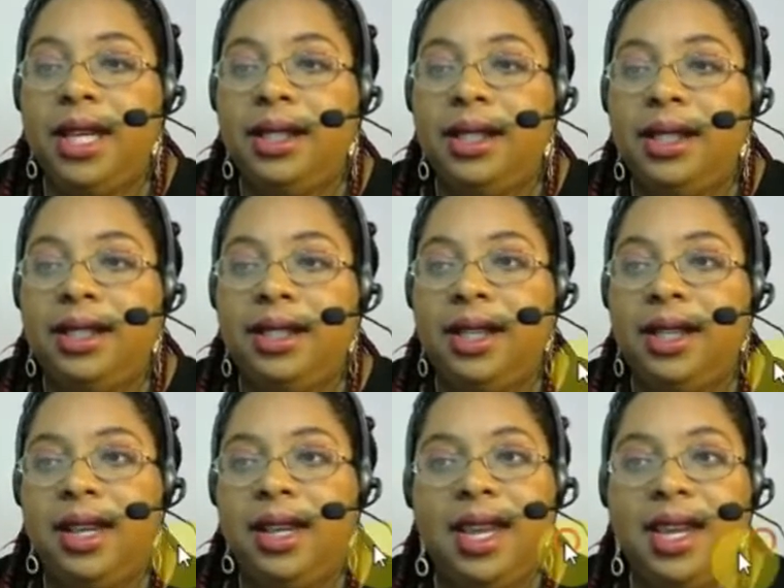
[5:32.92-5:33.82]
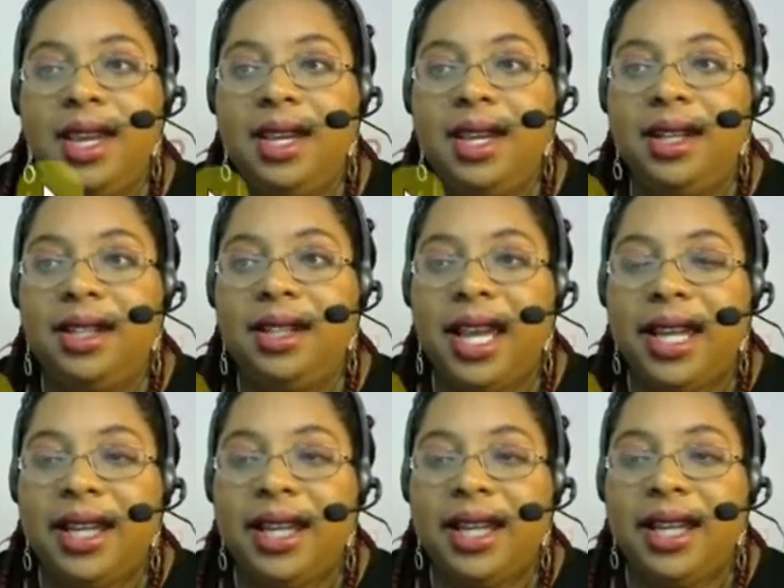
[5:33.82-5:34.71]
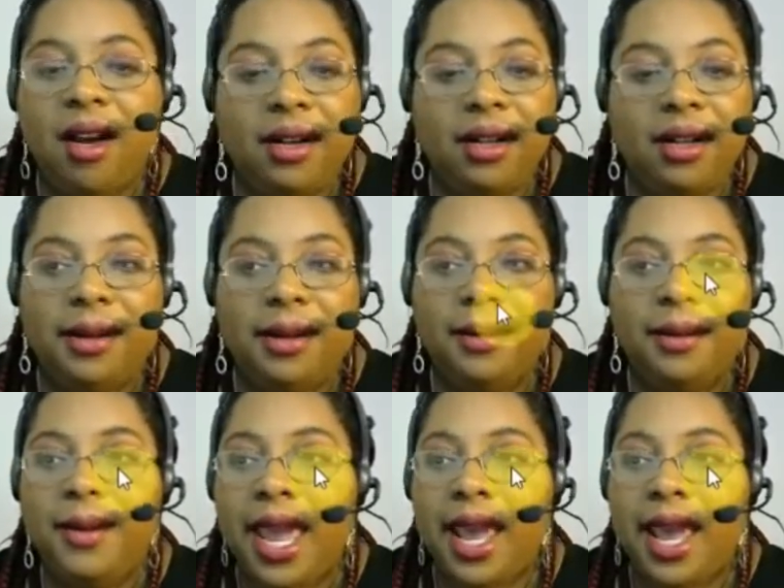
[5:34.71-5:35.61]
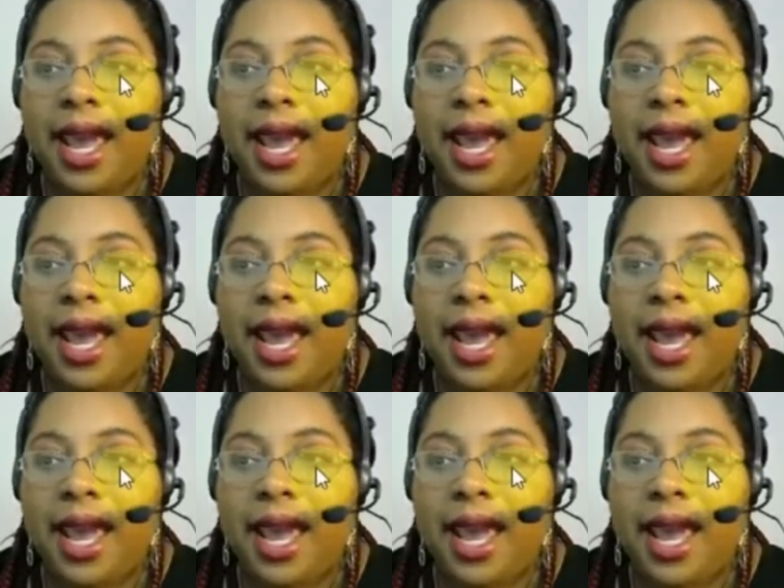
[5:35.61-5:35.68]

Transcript: This is an awesome